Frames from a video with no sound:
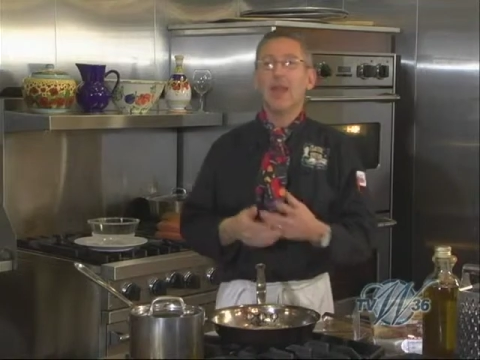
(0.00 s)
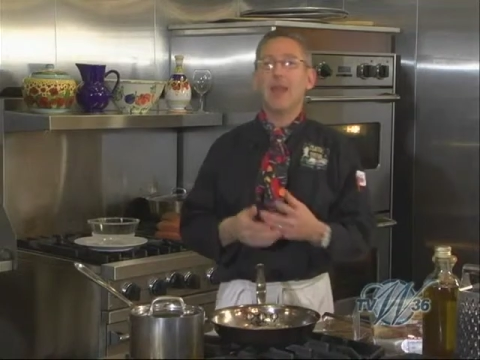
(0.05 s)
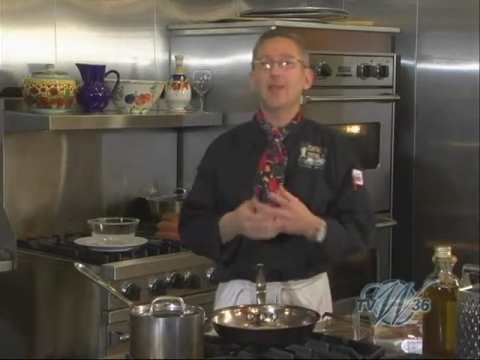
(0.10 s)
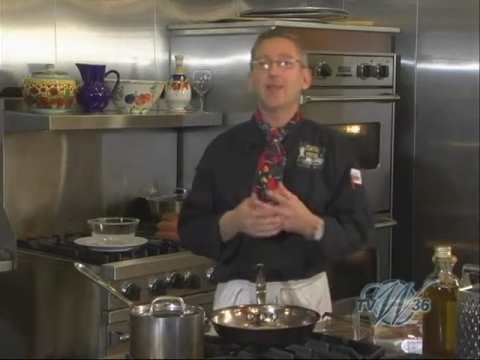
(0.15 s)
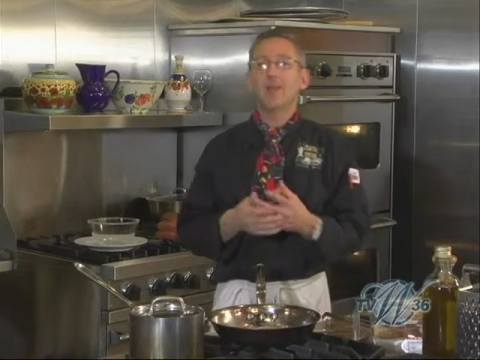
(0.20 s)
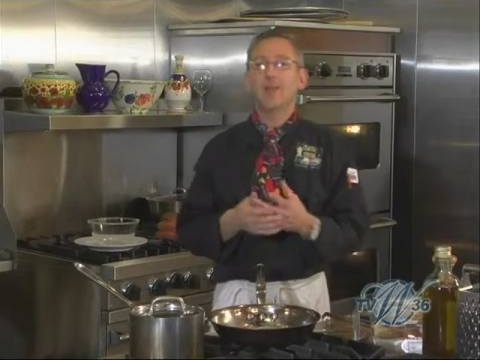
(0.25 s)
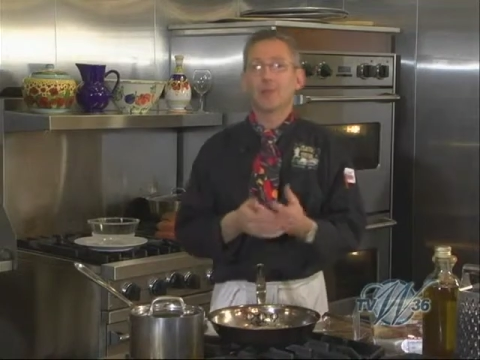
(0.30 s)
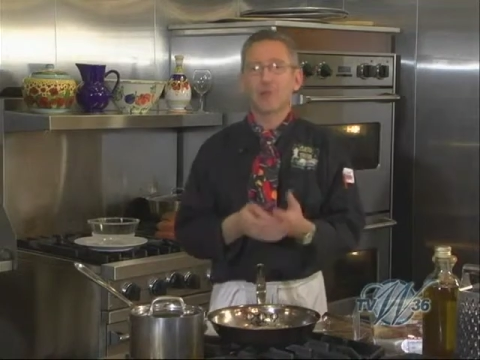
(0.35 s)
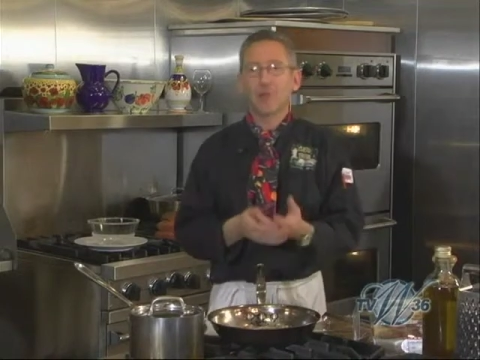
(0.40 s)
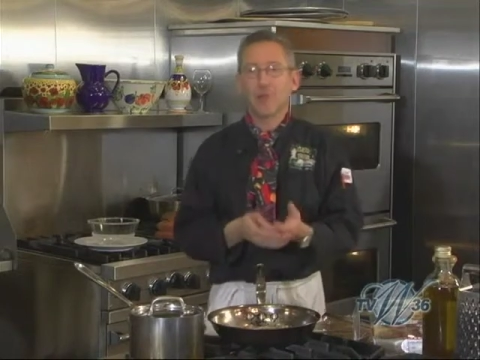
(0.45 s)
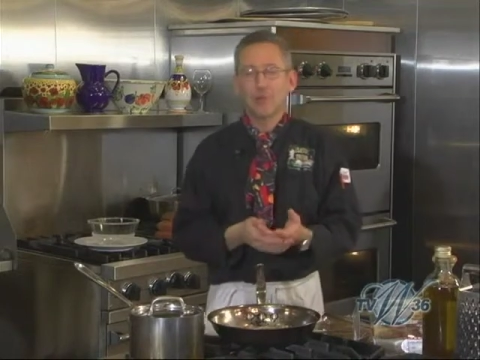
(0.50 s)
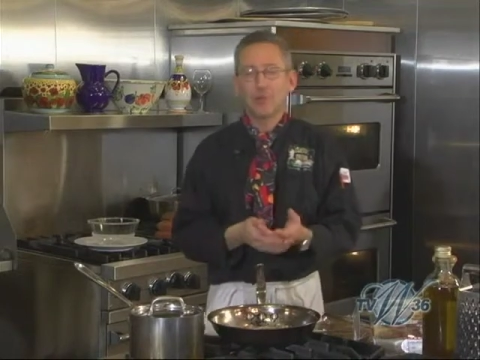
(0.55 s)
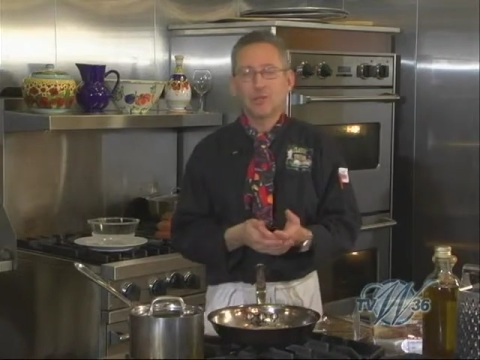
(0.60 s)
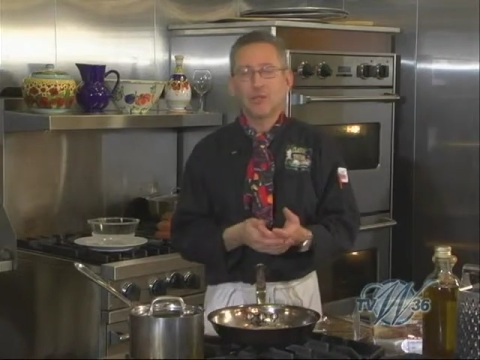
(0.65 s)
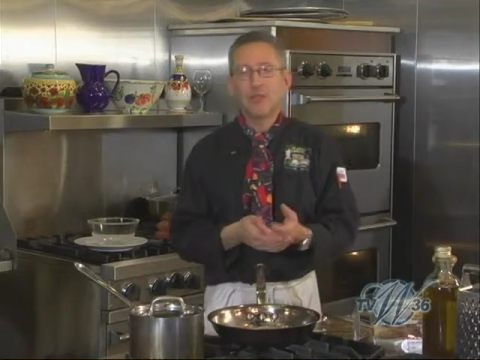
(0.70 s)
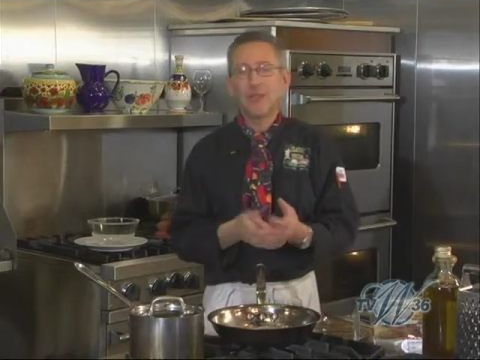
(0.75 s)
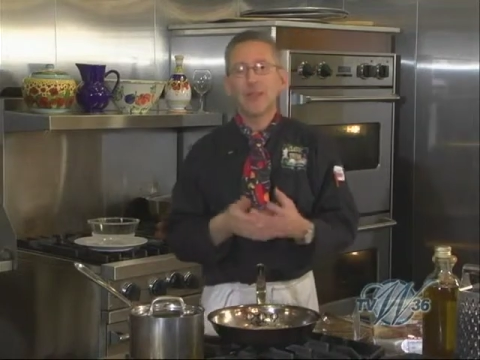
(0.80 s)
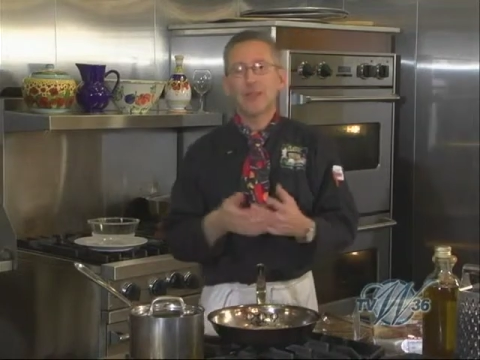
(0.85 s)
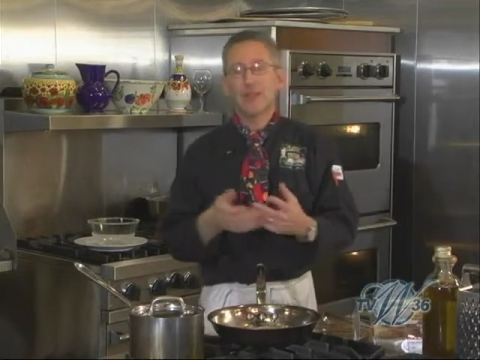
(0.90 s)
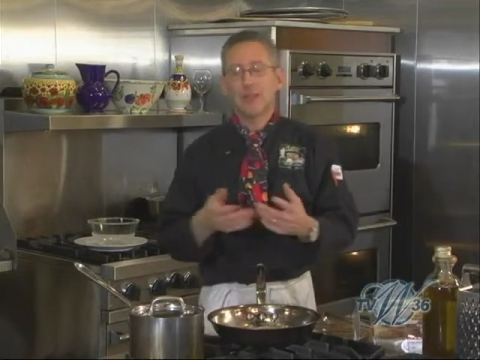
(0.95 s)
and the
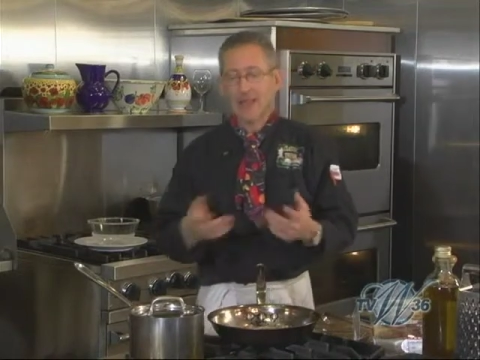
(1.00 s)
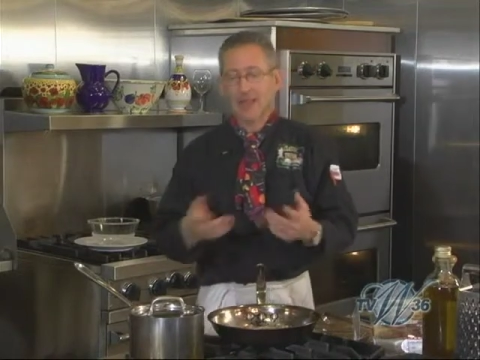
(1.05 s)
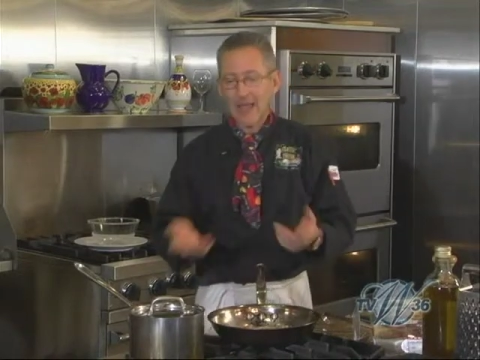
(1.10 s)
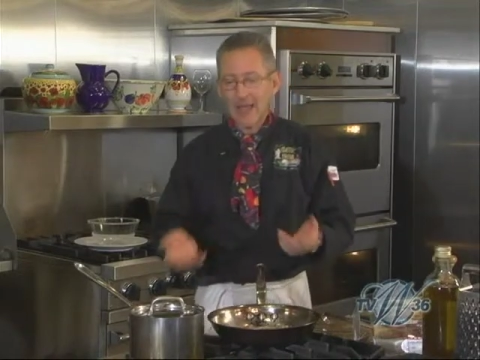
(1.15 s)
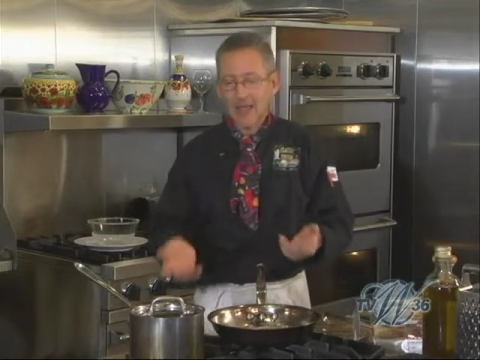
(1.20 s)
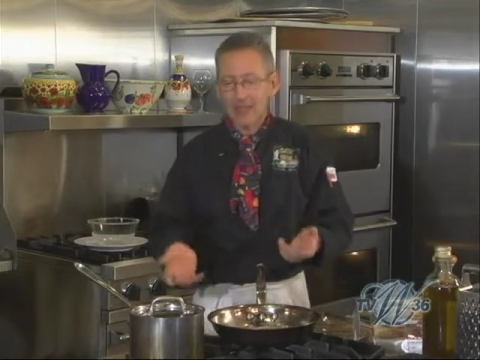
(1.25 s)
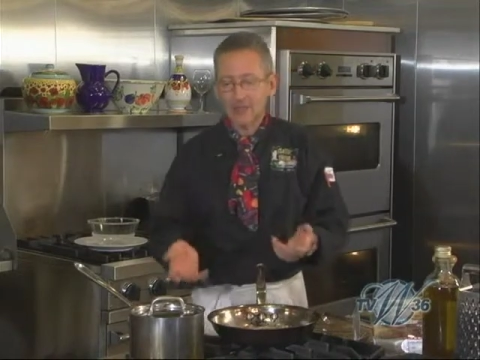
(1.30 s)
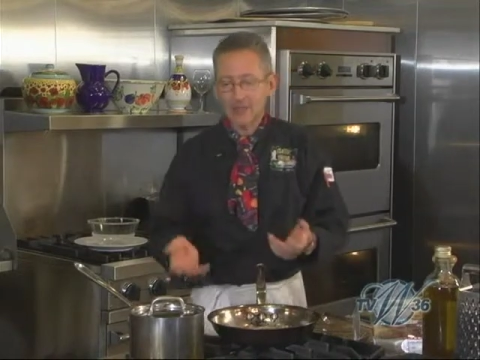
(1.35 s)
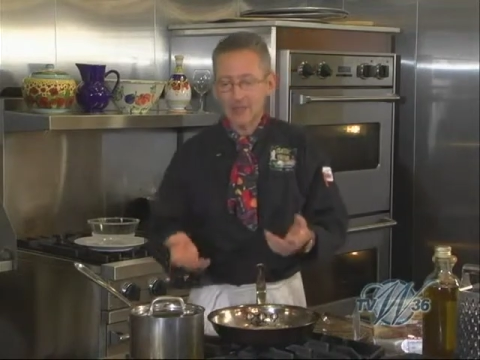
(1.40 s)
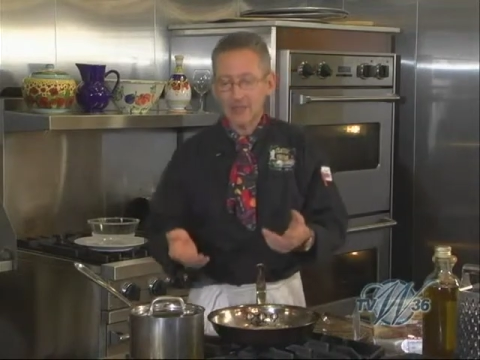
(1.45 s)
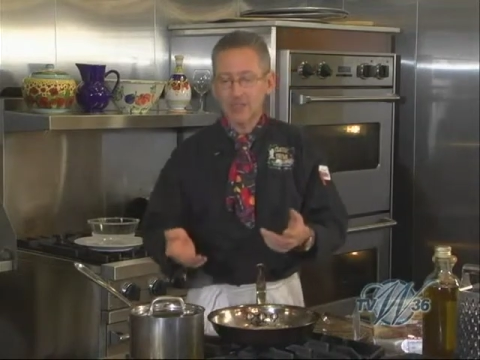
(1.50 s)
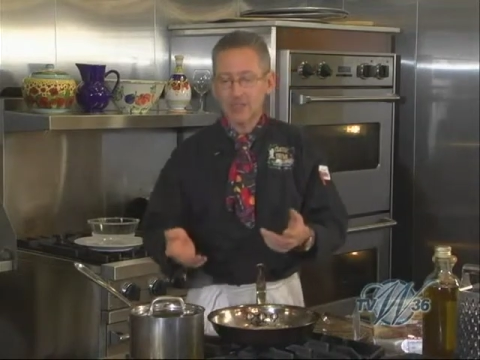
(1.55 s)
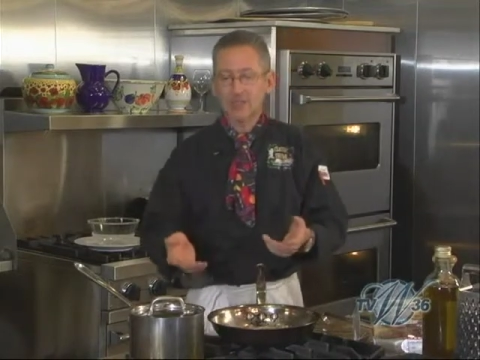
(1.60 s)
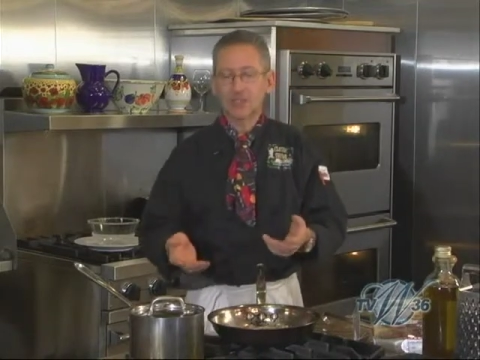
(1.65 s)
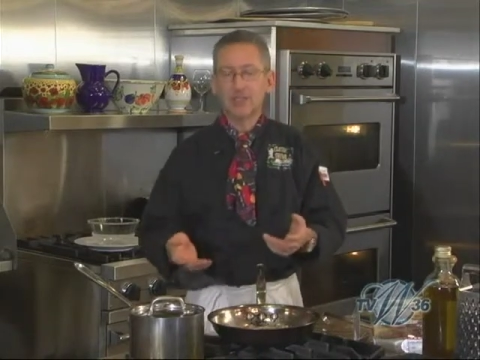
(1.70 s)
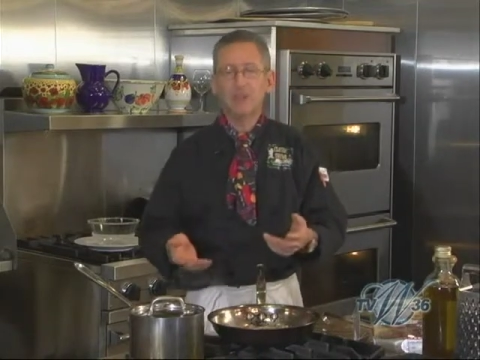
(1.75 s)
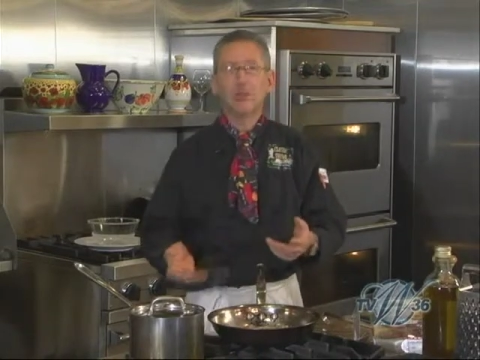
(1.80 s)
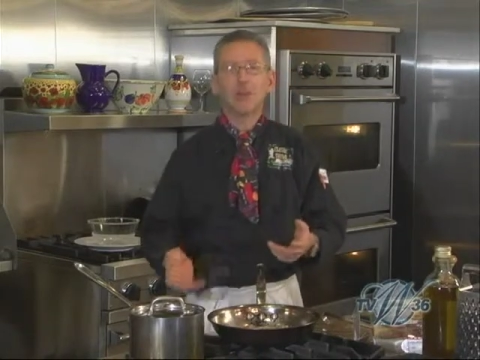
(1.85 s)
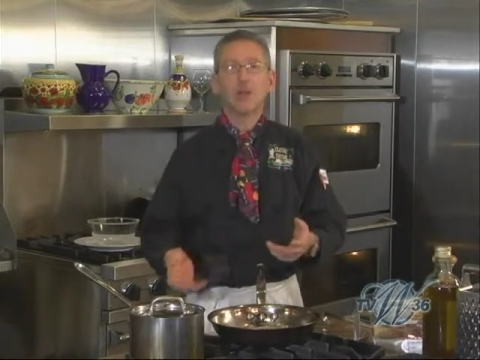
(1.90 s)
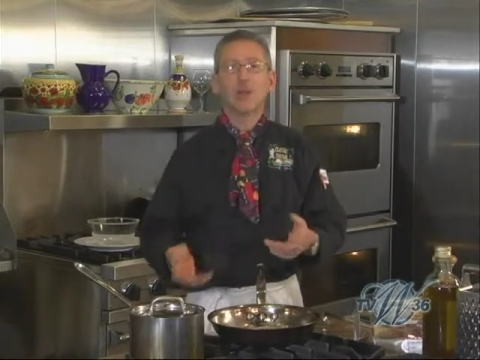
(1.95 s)
protein allows
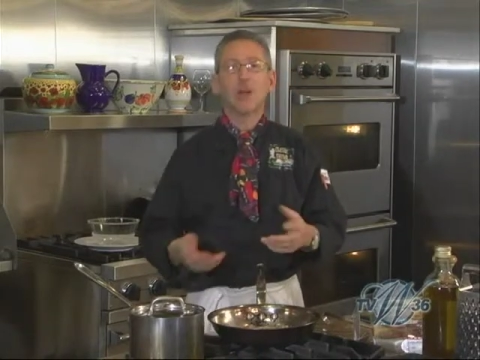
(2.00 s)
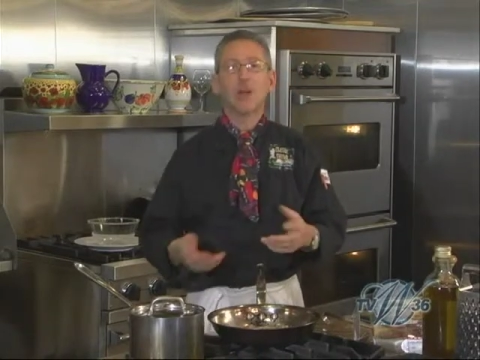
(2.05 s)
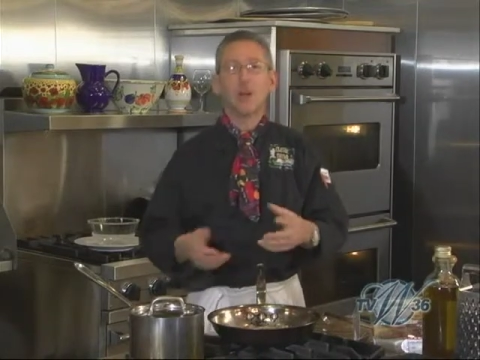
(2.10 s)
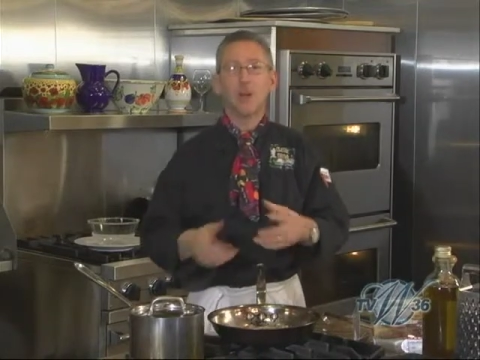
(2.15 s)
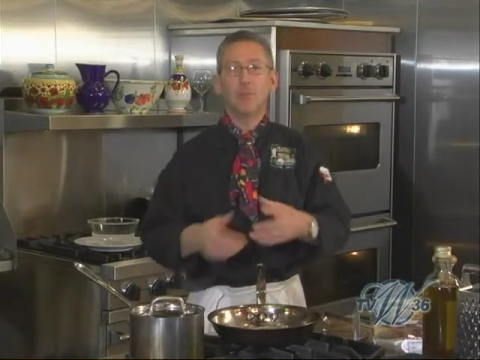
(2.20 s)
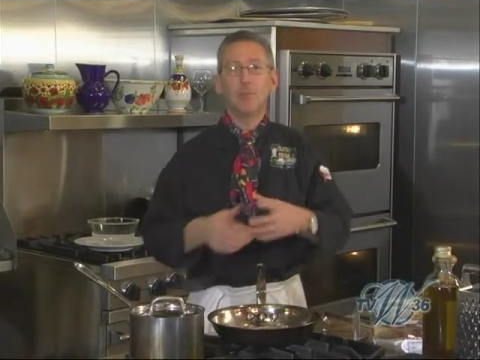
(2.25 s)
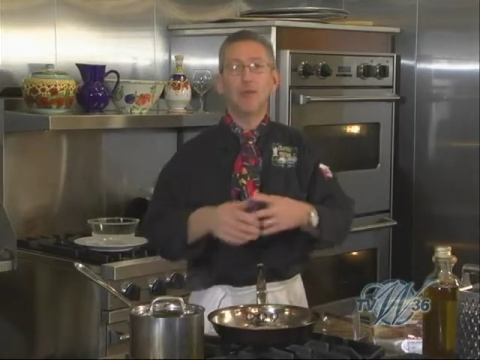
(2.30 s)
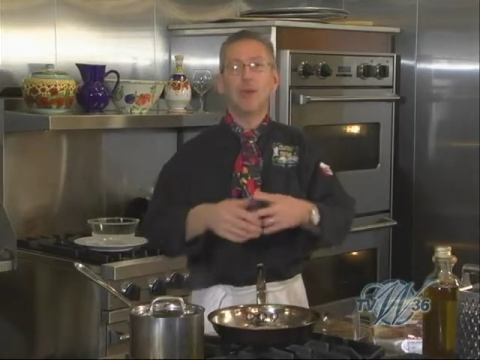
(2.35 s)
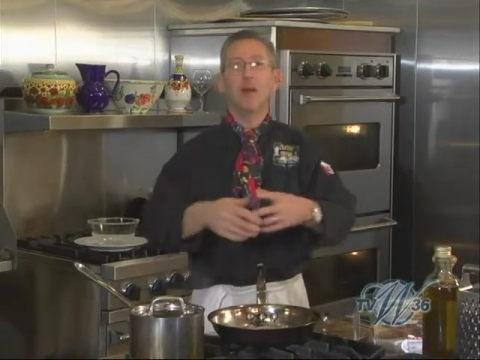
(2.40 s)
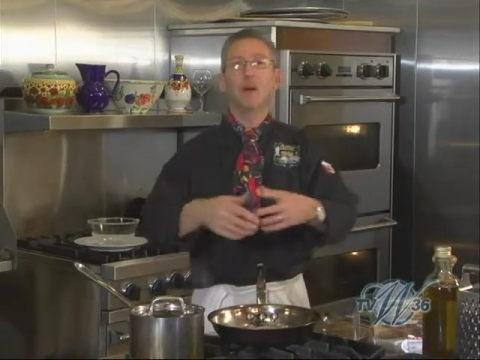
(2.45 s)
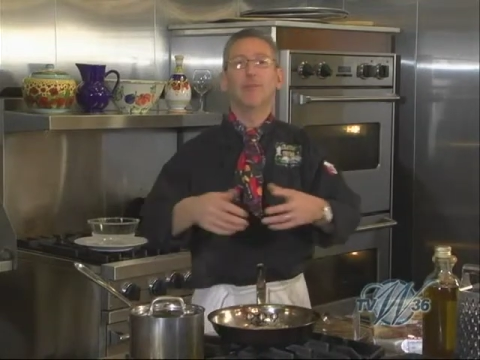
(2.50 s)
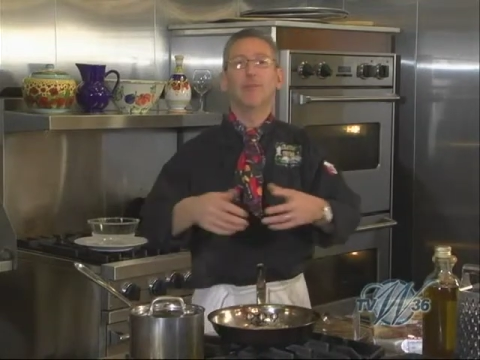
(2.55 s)
this to become